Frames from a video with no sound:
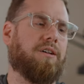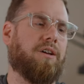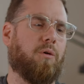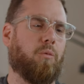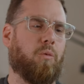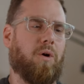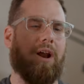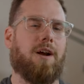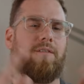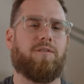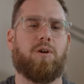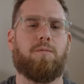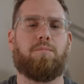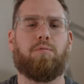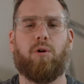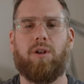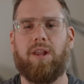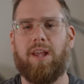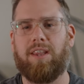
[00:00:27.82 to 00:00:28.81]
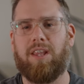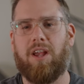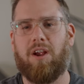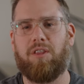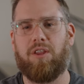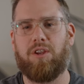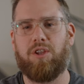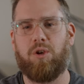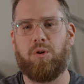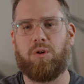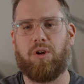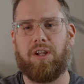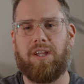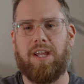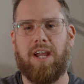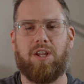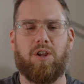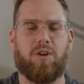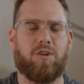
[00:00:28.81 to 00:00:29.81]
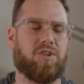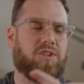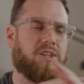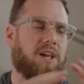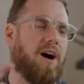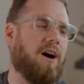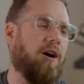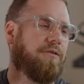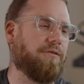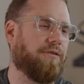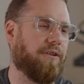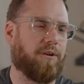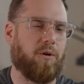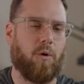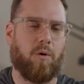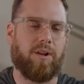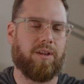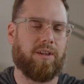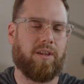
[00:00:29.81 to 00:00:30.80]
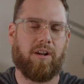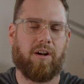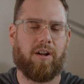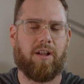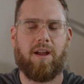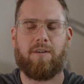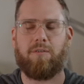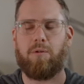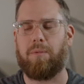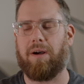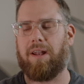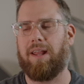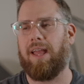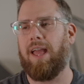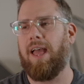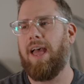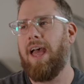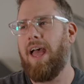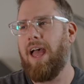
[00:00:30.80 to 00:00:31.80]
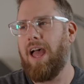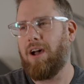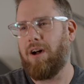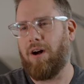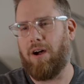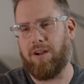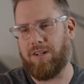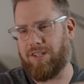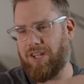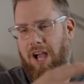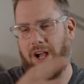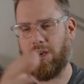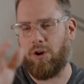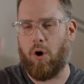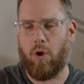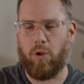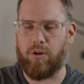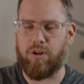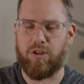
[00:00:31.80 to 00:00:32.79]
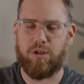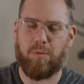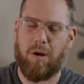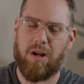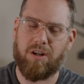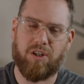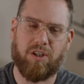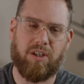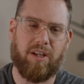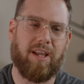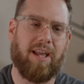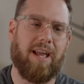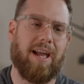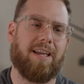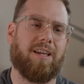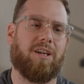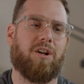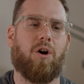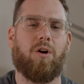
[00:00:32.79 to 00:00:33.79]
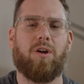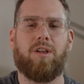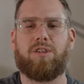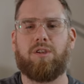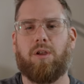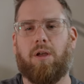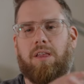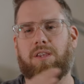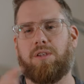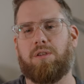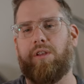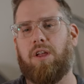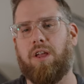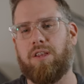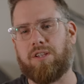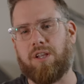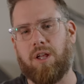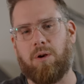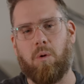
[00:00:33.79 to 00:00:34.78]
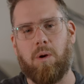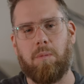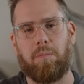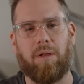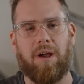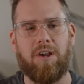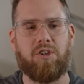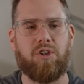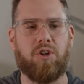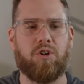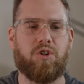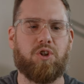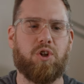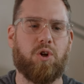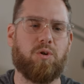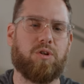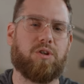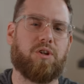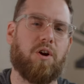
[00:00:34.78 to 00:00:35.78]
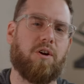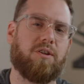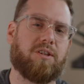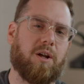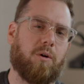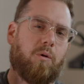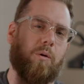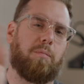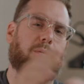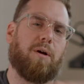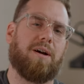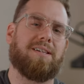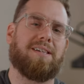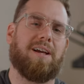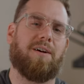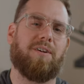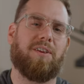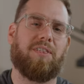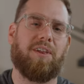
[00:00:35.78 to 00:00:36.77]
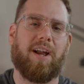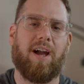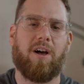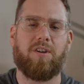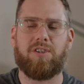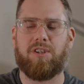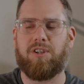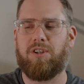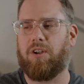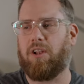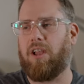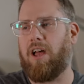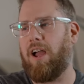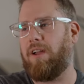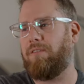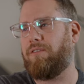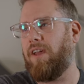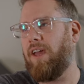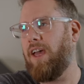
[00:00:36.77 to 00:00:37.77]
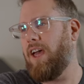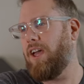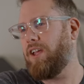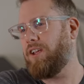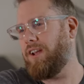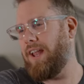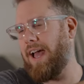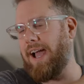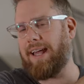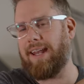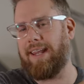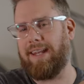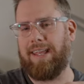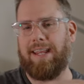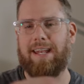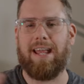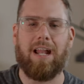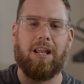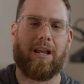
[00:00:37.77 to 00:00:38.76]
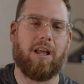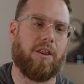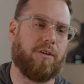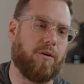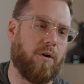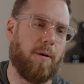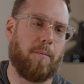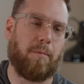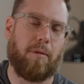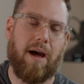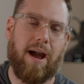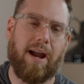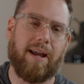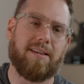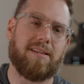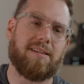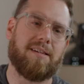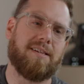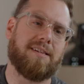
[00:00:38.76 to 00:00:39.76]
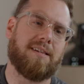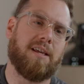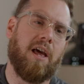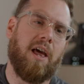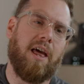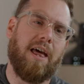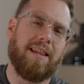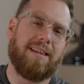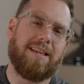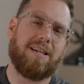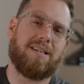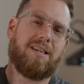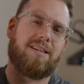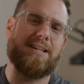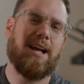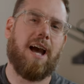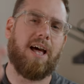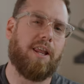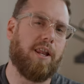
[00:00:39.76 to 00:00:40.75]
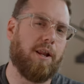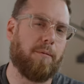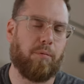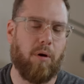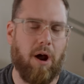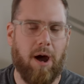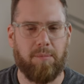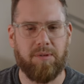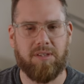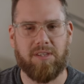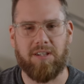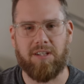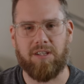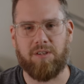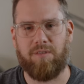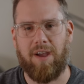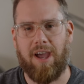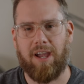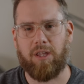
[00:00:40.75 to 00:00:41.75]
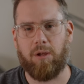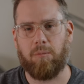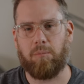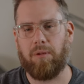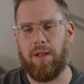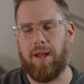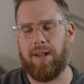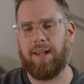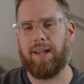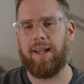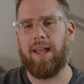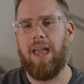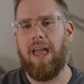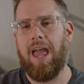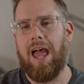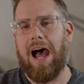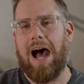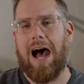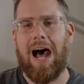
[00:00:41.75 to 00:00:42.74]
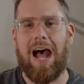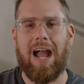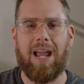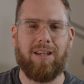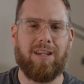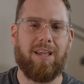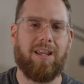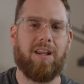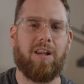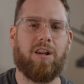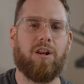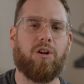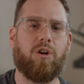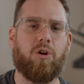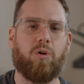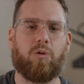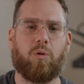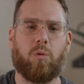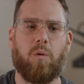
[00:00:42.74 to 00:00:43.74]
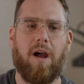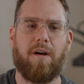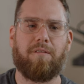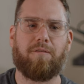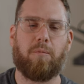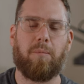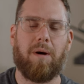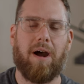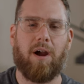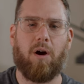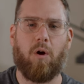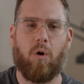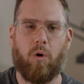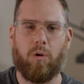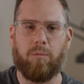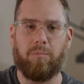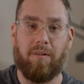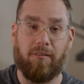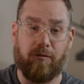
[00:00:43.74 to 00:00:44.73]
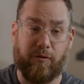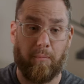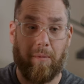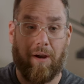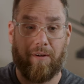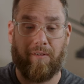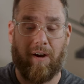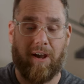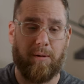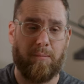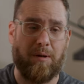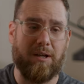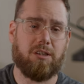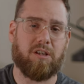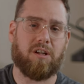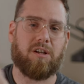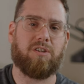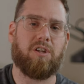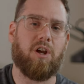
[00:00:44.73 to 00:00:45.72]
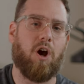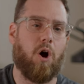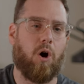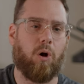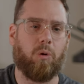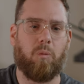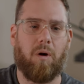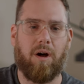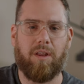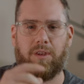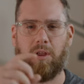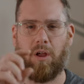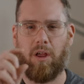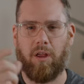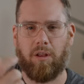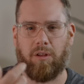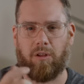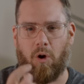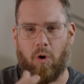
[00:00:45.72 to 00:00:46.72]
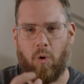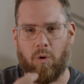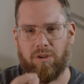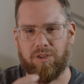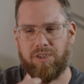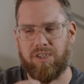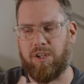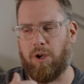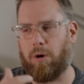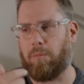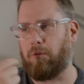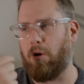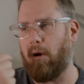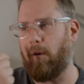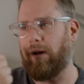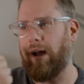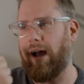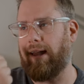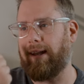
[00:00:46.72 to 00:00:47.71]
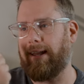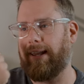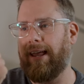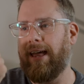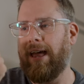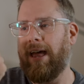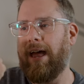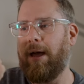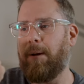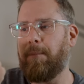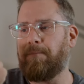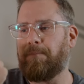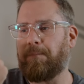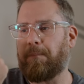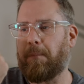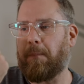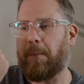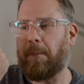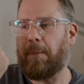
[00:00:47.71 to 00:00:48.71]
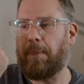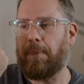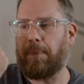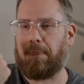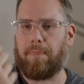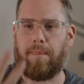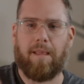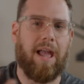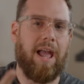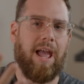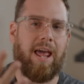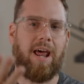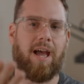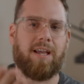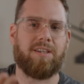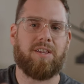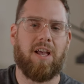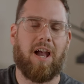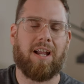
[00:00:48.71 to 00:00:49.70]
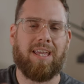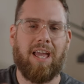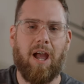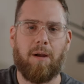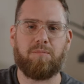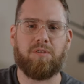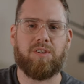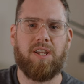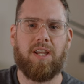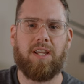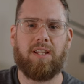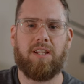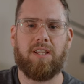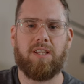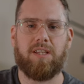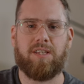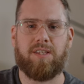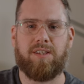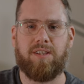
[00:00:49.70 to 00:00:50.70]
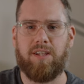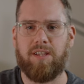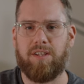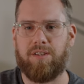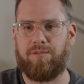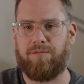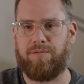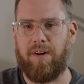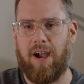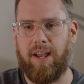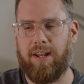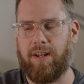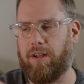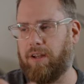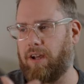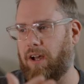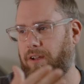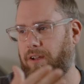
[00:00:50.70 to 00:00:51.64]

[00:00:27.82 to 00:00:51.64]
whatever you put in there than you could get yourself, according, you know, everybody, John Kohler especially. You know, it's going to replace your juicer, it's going to replace everything else in your life. You're not going to need any other appliances. This is kind of the promise of this vacuum blending. I needed a new craft for my old, for my Vitamix, because the old one, the oil seal broke on it, and I kept seeing this vacuum